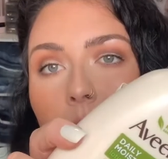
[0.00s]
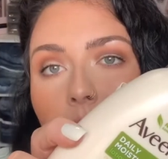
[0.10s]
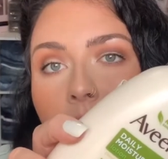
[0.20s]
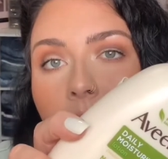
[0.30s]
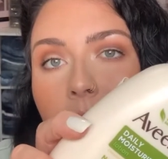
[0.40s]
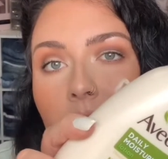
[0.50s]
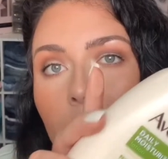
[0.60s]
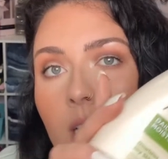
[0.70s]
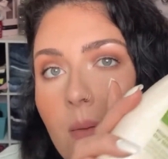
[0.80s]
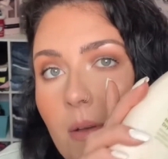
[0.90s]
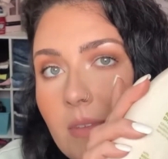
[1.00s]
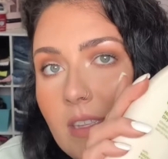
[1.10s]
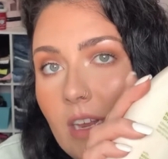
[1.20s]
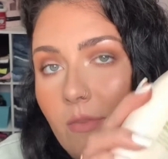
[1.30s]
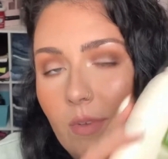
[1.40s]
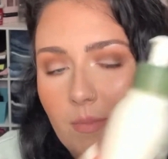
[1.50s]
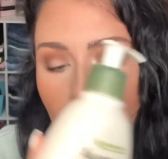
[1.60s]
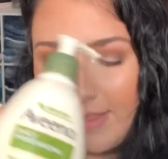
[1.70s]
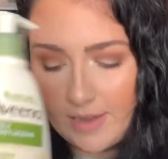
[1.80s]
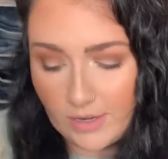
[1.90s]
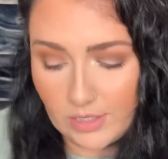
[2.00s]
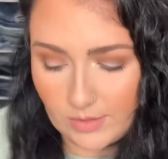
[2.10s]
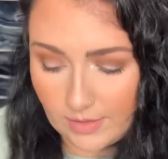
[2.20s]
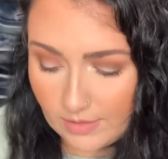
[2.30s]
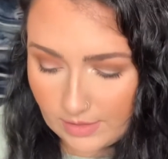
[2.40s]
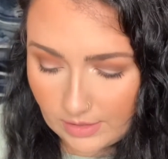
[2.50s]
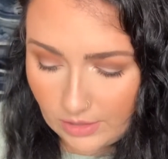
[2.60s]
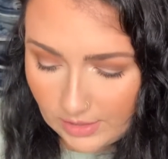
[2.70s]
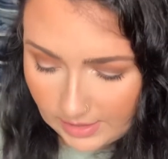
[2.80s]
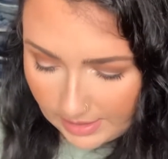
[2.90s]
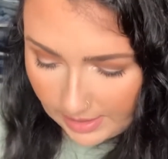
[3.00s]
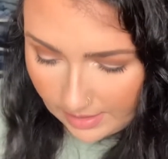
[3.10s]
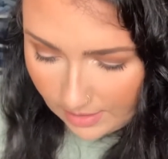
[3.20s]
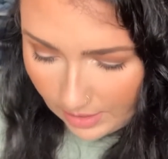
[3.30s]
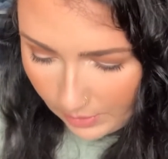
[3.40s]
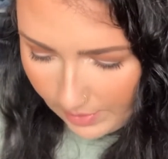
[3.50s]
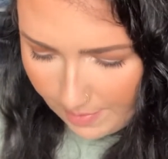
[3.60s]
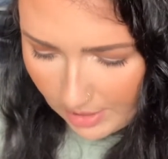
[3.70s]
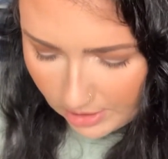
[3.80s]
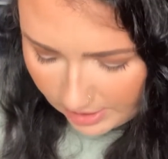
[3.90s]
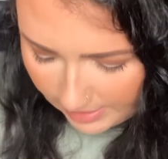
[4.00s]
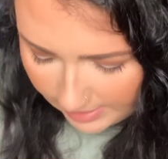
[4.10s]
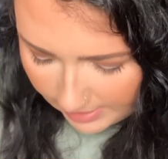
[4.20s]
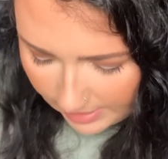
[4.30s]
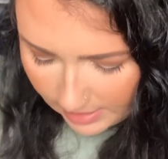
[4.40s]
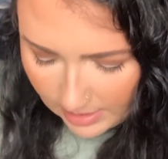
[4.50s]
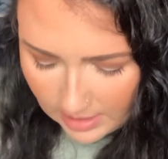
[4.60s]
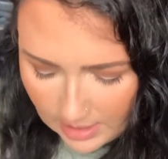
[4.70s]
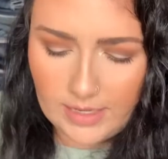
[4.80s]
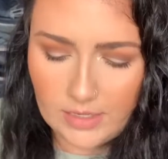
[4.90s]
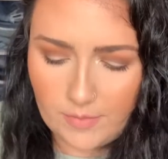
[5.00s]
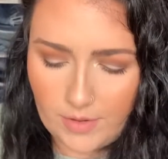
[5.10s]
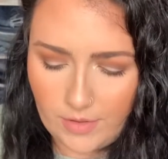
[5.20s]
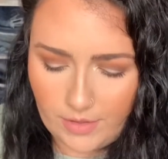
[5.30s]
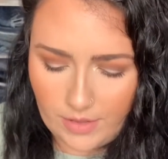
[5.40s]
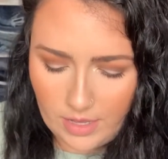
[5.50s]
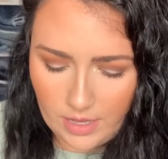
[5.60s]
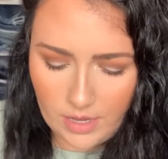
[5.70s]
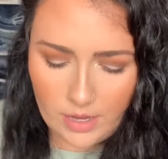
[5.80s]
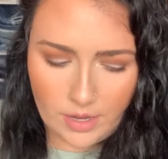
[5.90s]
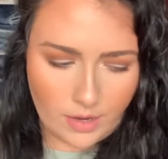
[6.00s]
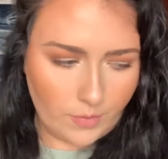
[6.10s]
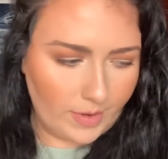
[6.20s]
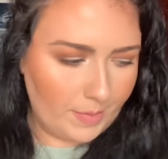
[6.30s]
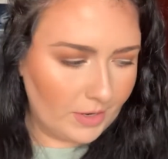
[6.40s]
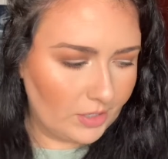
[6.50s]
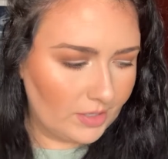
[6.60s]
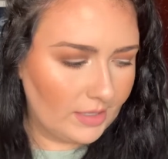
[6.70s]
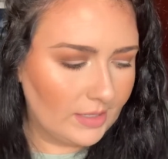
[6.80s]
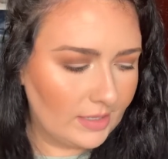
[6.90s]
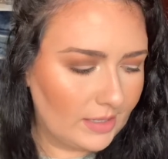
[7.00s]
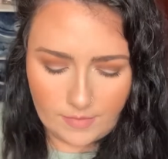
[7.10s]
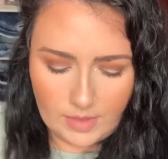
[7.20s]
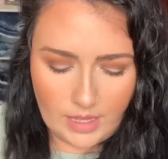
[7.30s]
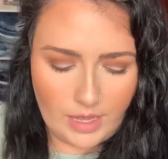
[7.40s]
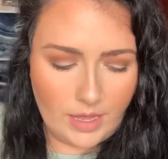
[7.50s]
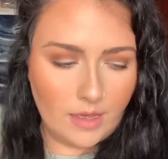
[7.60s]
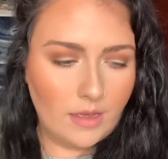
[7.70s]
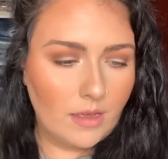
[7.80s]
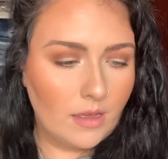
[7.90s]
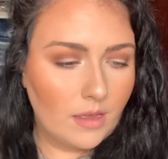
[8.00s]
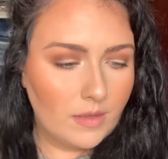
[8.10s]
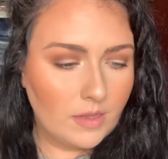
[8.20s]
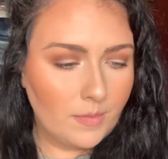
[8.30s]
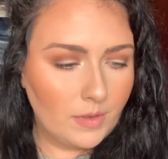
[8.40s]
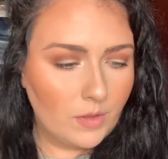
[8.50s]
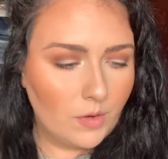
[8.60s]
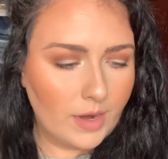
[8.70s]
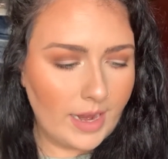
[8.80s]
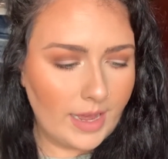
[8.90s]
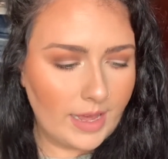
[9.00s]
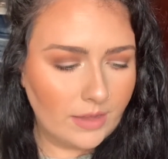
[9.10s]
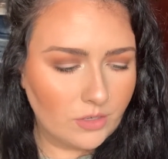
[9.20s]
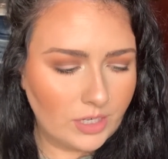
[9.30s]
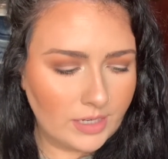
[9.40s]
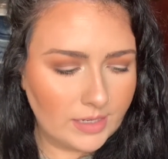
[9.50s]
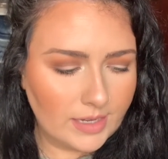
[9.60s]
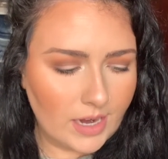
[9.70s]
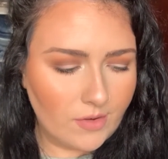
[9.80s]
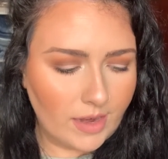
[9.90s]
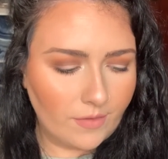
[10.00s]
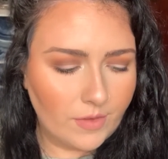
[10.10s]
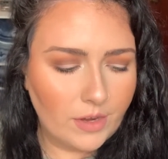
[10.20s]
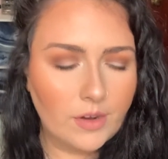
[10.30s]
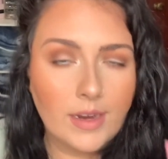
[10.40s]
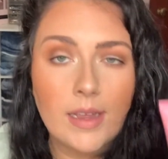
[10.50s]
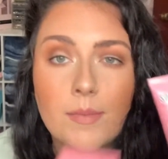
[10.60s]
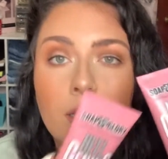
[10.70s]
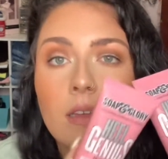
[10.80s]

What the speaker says: Really like this one. I'm almost out of one back there, so this is just like a repurchase. These are both repurchases. The Soap and Glory Heal Genius Hydrating Foot Cream.